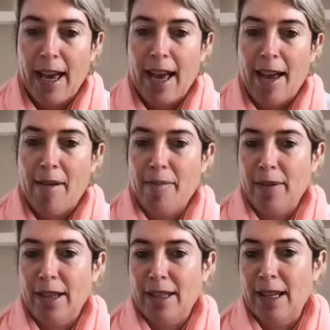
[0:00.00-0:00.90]

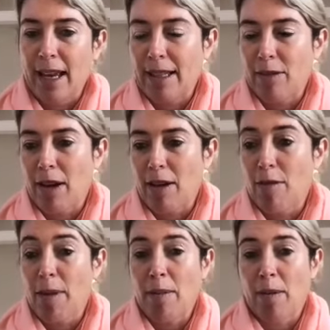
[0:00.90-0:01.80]
It's a nice way of
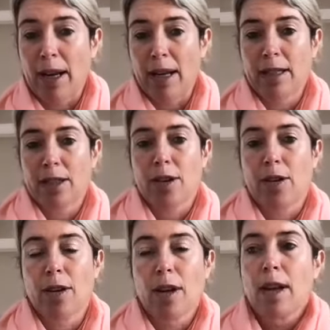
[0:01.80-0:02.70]
remembering it.
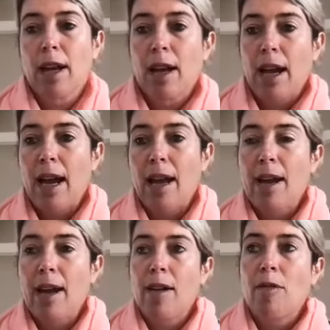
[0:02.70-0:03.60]
So
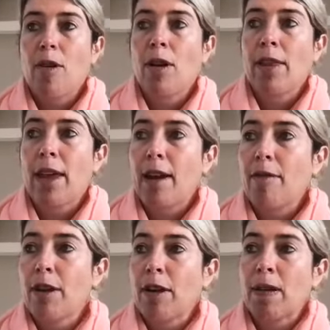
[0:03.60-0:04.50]
a roller that I
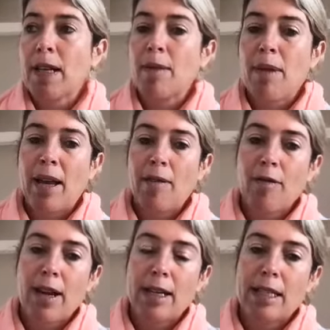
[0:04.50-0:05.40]
frequently make
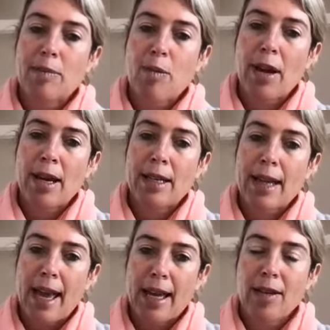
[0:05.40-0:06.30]
for any sprained
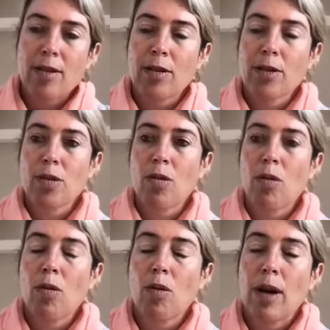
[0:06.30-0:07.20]
ankles
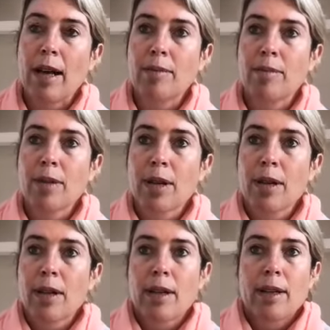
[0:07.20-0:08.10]
or
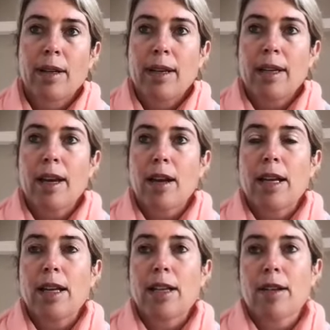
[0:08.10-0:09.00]

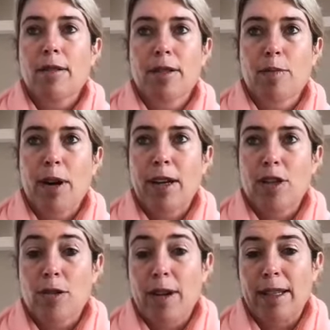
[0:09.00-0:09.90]
any sprained
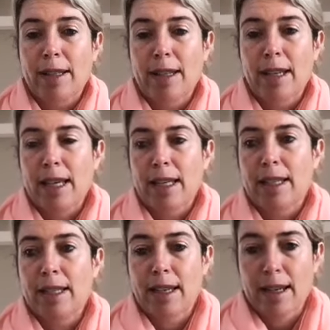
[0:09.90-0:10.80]
joints
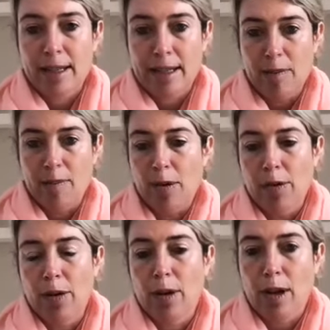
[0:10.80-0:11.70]
is Deep
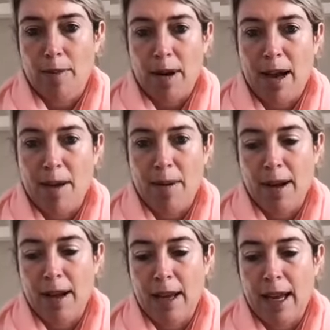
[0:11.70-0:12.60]
Blue,
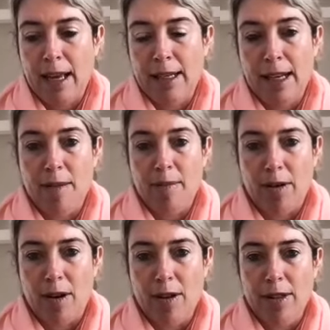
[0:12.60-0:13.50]
Copaiba, and
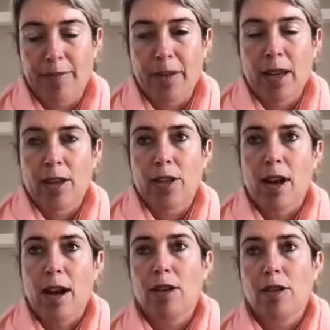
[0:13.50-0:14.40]
lemongrass. So
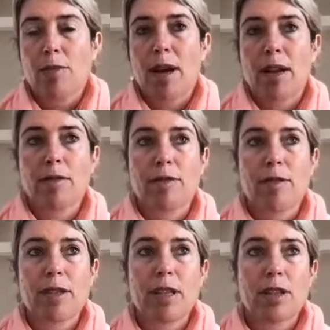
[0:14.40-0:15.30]
I'll do about
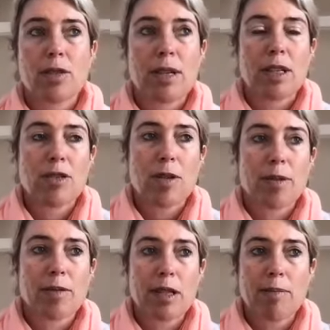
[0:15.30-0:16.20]
15 to 20
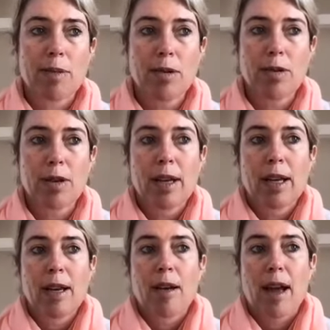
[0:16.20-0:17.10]
drops of Deep Blue,
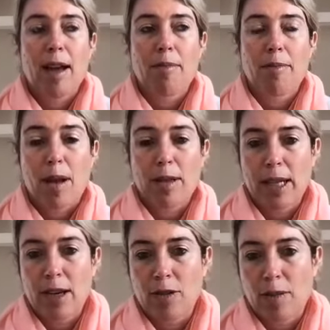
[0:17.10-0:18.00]
about
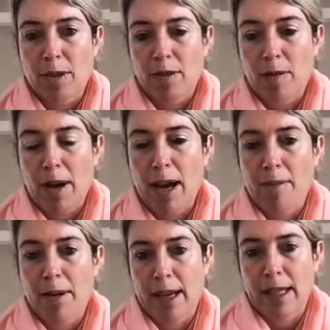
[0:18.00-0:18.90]
10 drops of
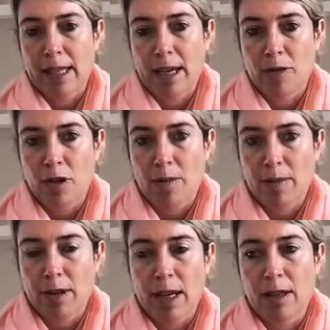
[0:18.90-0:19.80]
Copaiba, and 10
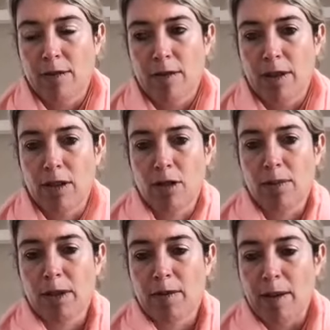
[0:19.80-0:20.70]
to 15
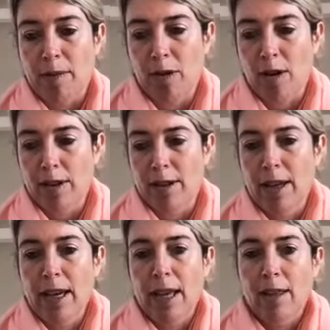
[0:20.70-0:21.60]
drops of lemongrass.
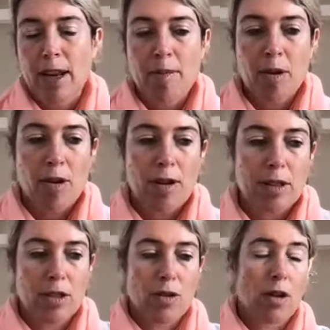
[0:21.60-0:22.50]
The lemongrass
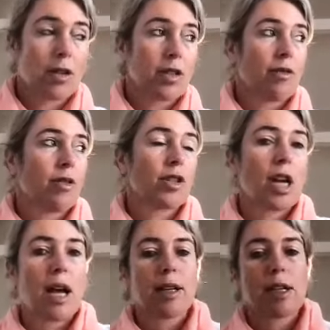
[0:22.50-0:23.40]
is strong, so for a
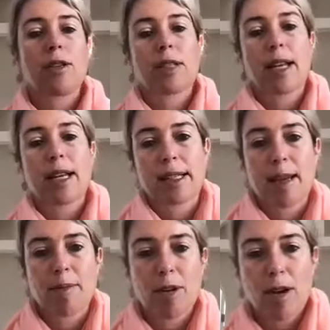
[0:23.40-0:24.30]
child I use less
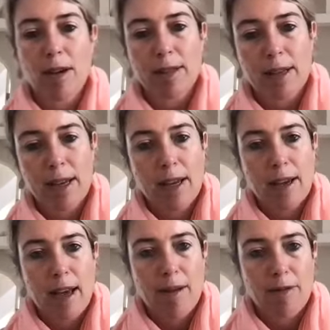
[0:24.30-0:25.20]
lemongrass.
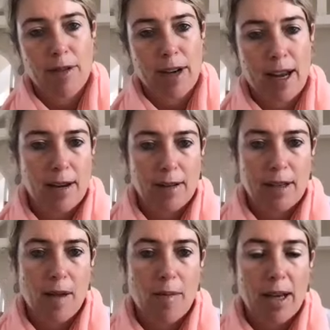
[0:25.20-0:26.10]
For an
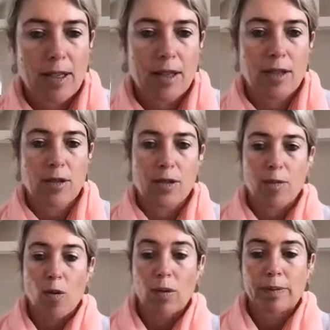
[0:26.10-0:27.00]
adult I might use
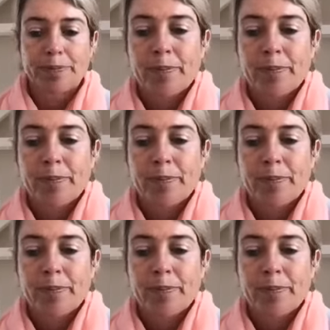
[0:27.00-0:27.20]
more.